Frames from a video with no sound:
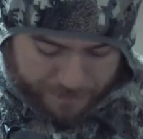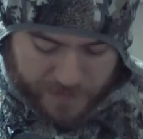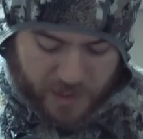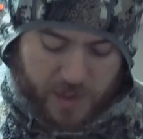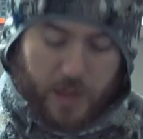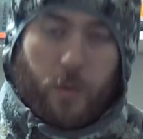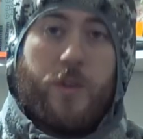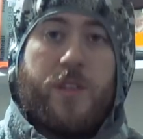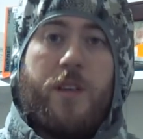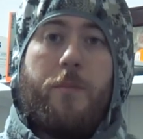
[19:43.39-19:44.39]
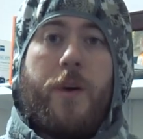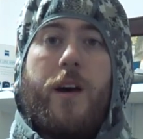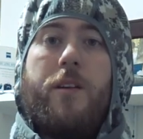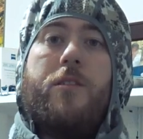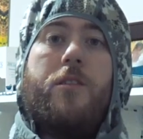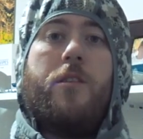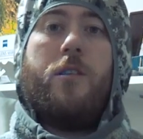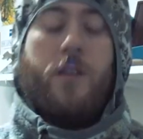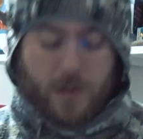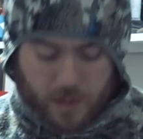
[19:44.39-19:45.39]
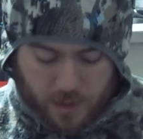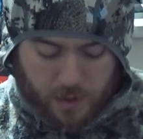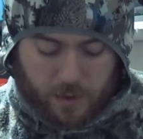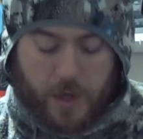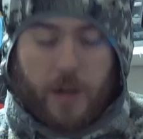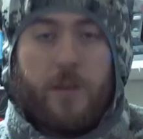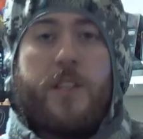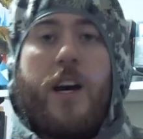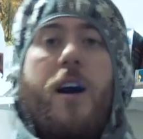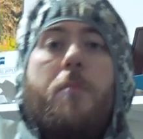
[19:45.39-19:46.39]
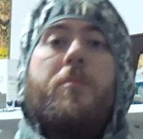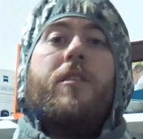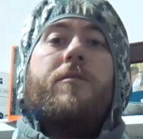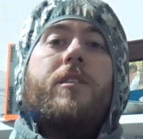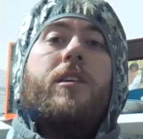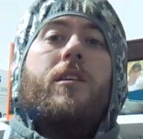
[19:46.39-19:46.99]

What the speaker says: And it's got one zip pouch right on top of